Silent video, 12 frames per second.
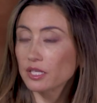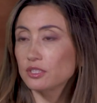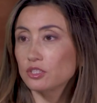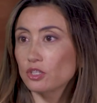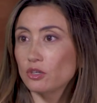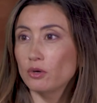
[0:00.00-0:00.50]
and
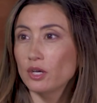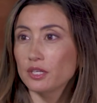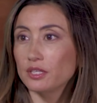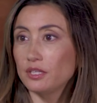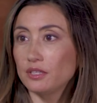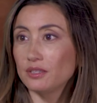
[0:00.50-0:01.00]
so
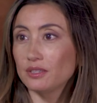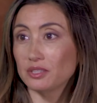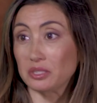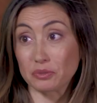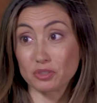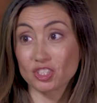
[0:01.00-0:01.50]
he
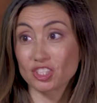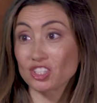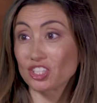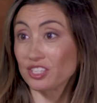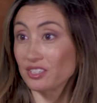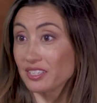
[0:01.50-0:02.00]
he was just
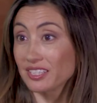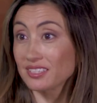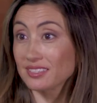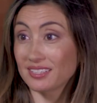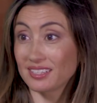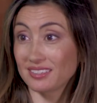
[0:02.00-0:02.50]

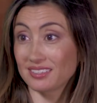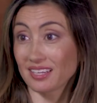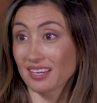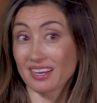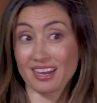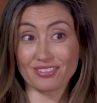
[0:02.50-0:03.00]
curious, and he's
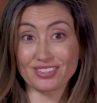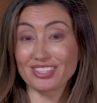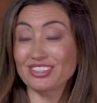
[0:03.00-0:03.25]
like, I have to